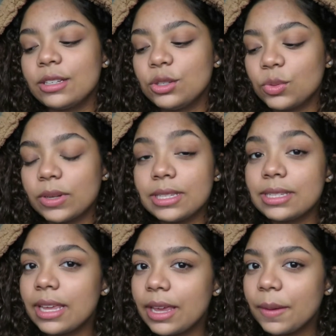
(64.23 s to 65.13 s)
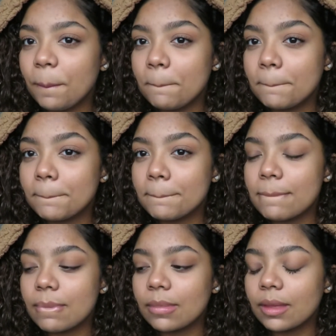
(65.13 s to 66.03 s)
I just want to say
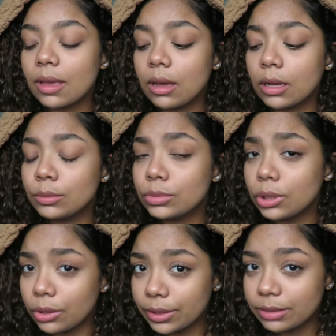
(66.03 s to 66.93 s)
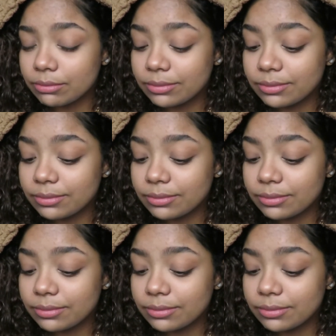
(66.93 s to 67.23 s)
I'm sorry.